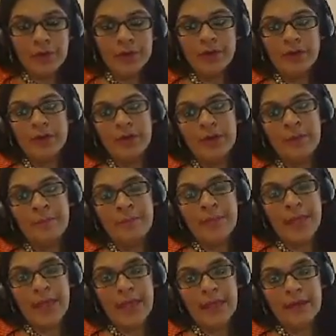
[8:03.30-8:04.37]

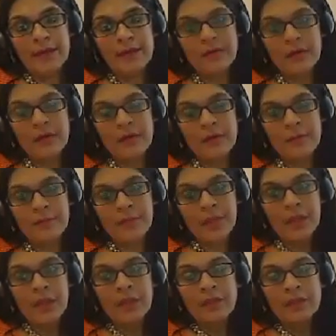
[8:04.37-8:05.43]
The
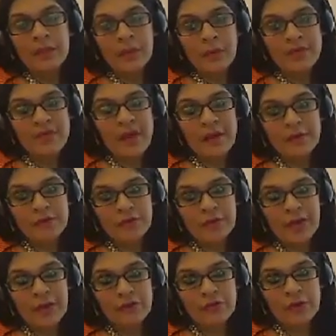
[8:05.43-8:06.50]
US higher
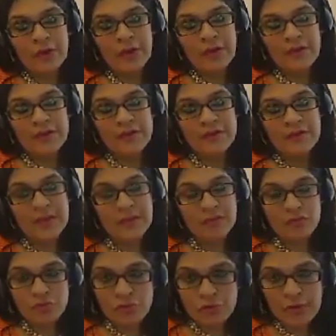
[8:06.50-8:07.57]
education is
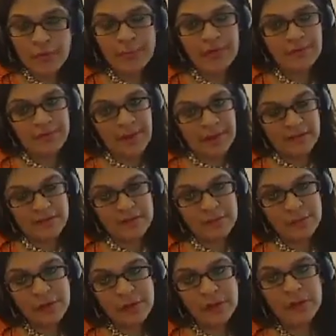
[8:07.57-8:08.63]
extremely
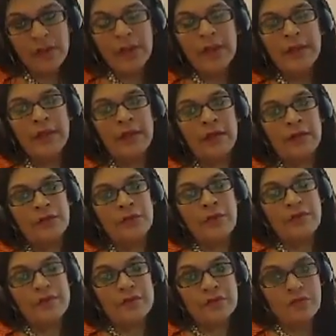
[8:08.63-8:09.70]
flexible.
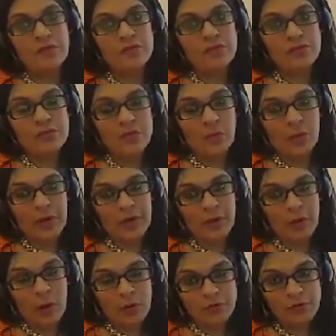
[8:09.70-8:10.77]
US institutions are
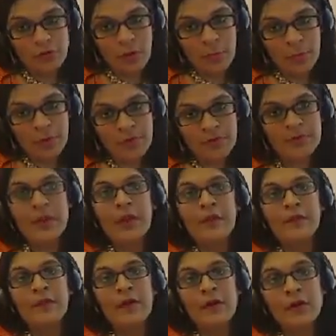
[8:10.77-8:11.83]
very autonomous.
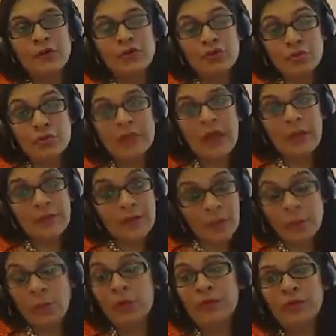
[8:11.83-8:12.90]
There are
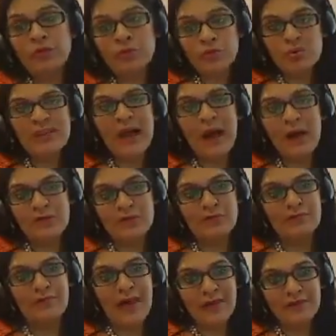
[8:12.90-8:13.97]
more than
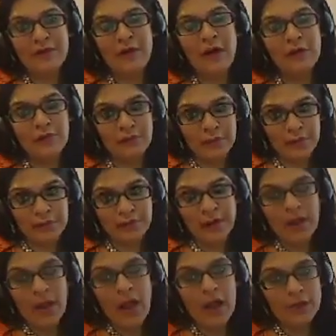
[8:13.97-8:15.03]
2,500
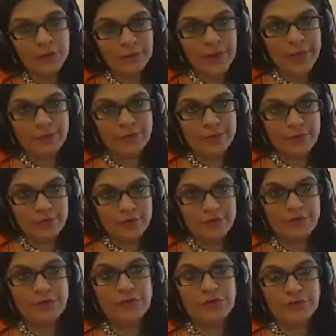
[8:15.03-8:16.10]
undergraduate
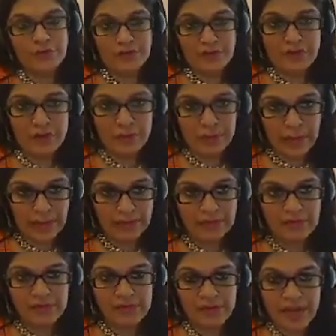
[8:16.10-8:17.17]
institutions in the
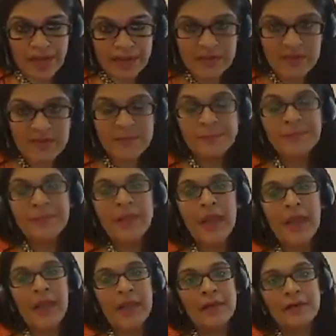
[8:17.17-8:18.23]
United States,
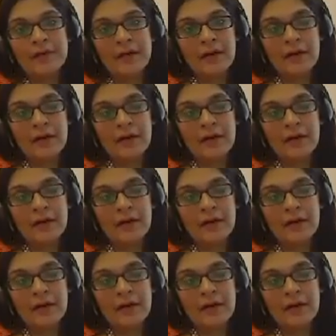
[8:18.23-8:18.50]
and